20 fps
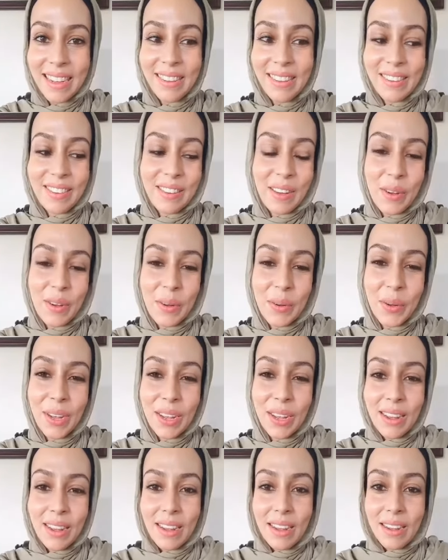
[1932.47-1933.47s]
So
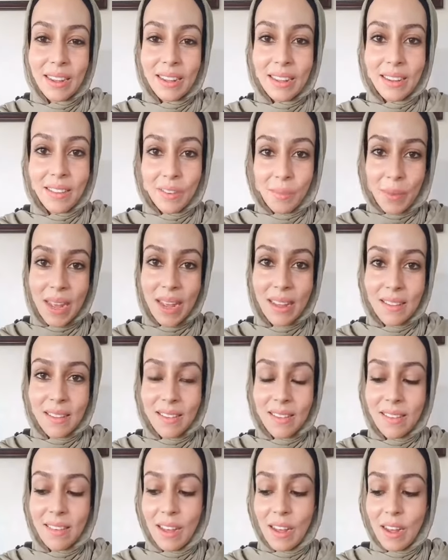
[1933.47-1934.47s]
it depends.